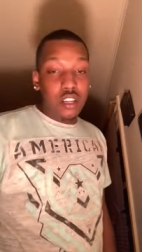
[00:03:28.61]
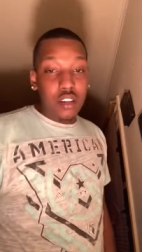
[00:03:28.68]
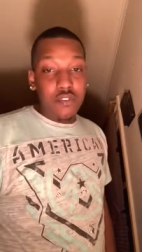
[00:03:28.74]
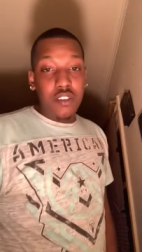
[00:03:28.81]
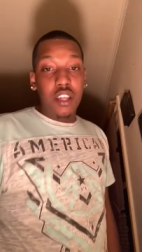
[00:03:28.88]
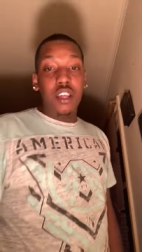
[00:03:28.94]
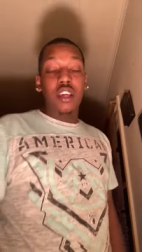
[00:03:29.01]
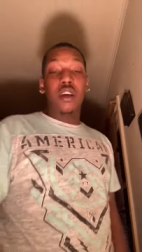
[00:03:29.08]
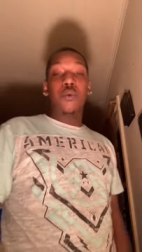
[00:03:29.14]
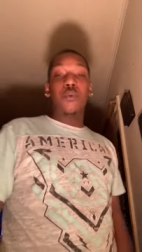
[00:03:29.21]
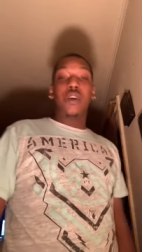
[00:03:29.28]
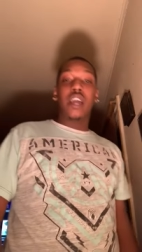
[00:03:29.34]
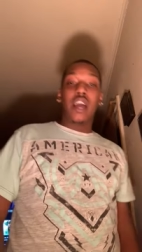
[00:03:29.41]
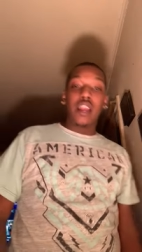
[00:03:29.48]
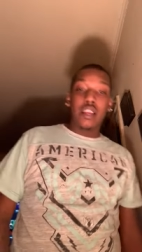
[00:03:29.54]
TV, and
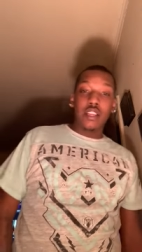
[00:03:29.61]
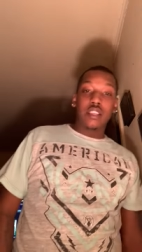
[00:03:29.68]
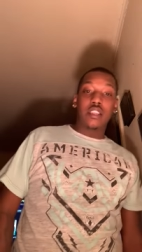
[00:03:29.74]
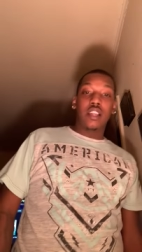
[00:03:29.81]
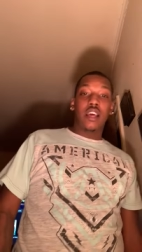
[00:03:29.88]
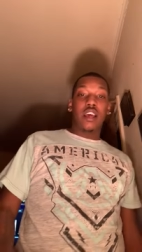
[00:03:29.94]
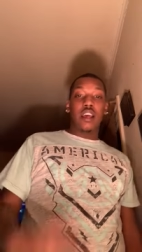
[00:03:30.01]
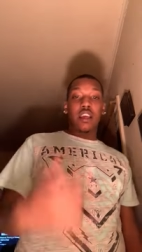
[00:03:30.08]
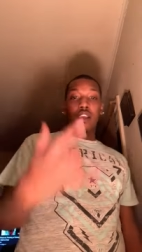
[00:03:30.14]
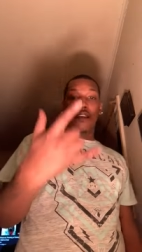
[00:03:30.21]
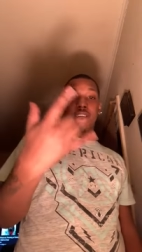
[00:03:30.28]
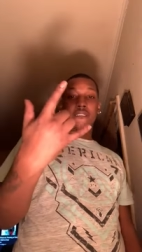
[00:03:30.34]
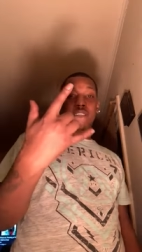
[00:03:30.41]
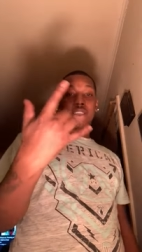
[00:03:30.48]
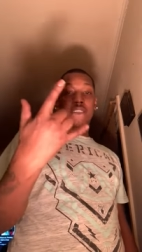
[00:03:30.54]
we out of this thing.
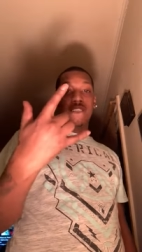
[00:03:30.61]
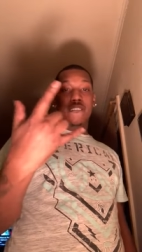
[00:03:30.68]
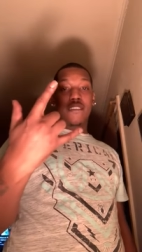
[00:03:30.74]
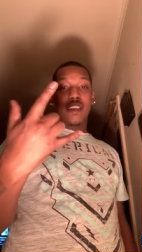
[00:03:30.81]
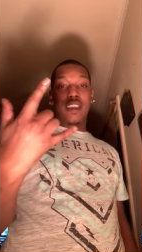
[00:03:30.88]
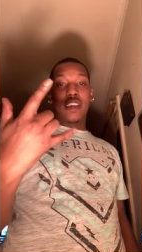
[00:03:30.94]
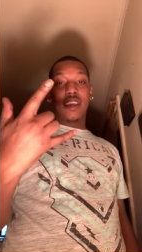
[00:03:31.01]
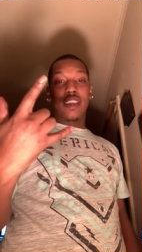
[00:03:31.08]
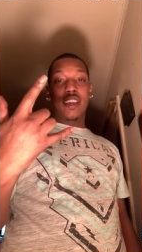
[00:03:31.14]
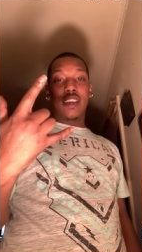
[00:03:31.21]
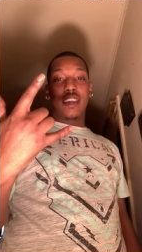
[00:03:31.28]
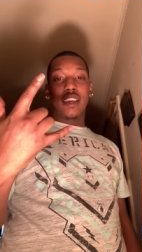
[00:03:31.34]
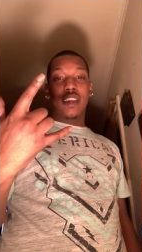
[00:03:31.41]
Gang.